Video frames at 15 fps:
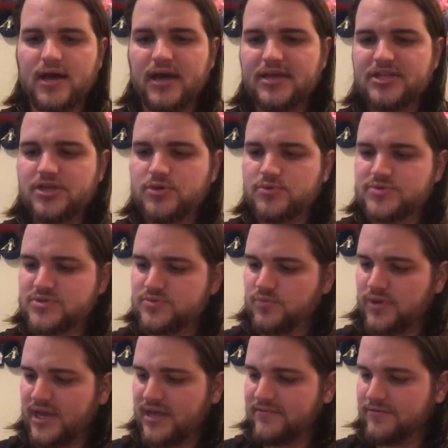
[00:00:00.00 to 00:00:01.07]
used
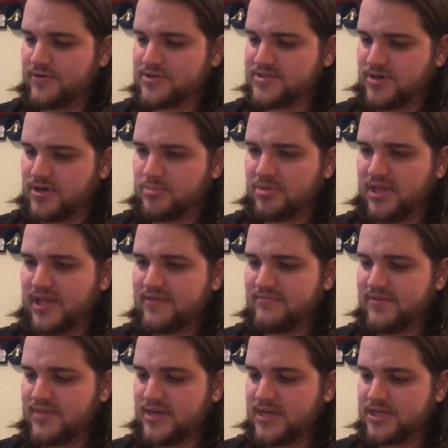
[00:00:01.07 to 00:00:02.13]
when I first started playing
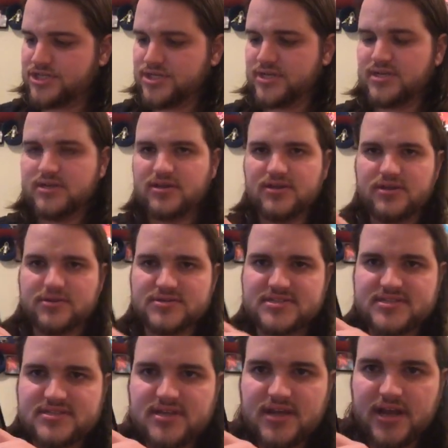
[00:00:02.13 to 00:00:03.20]
5th edition.
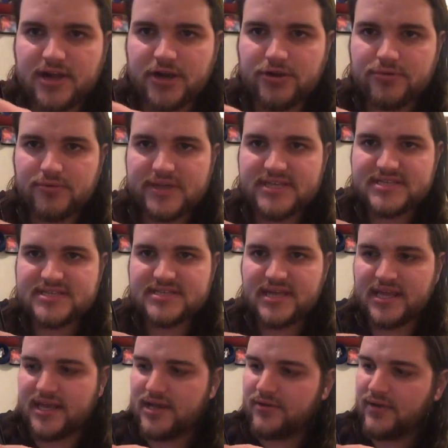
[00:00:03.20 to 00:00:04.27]
There's a crease
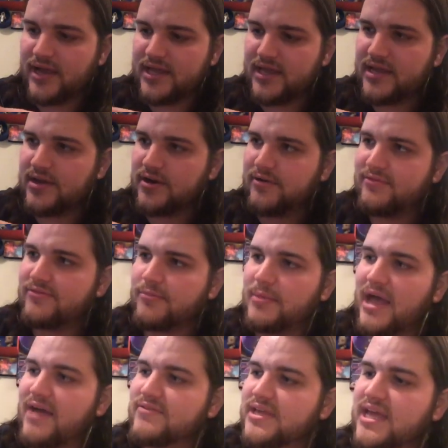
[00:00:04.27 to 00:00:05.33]
in it right here from
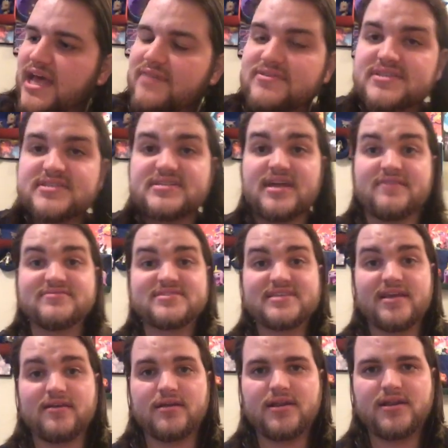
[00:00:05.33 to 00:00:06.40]
having heavy stuff
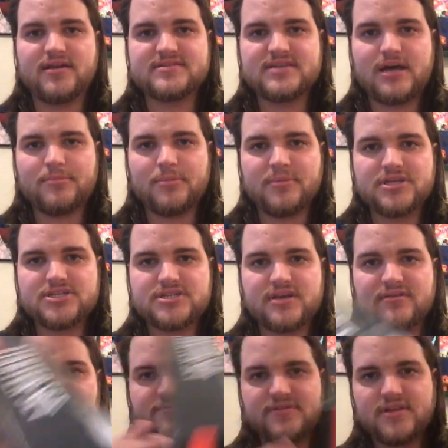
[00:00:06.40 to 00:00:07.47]
set on it on top of my shelf.